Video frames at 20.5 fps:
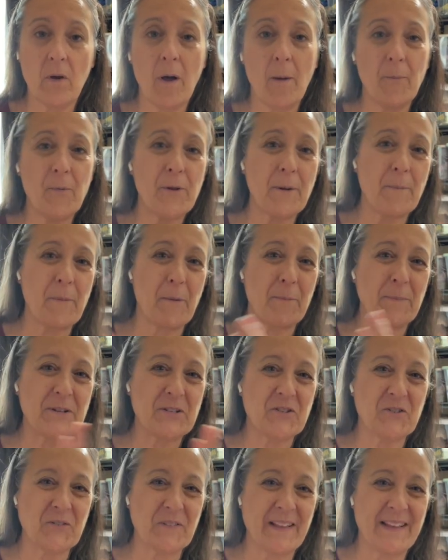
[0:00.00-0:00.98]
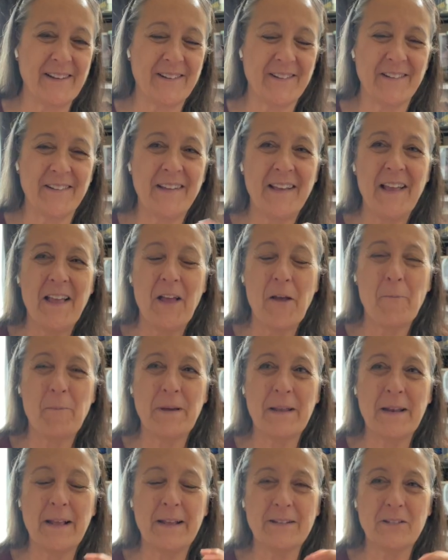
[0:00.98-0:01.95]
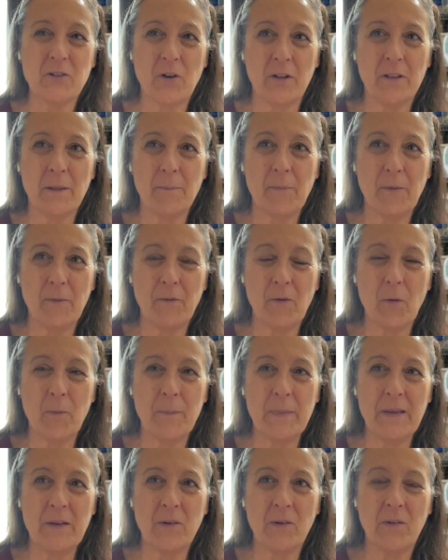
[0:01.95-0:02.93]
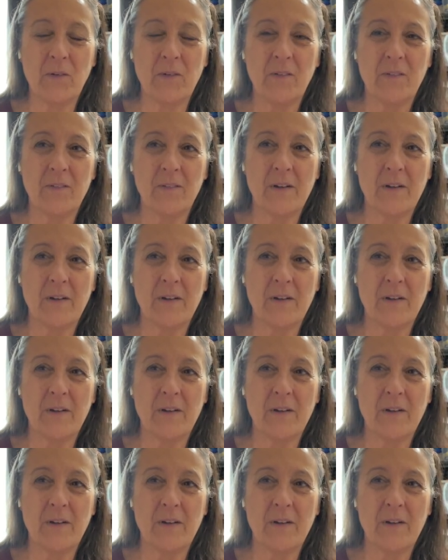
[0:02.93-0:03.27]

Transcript: I'll put up a picture later. But a dollop of oatmeal.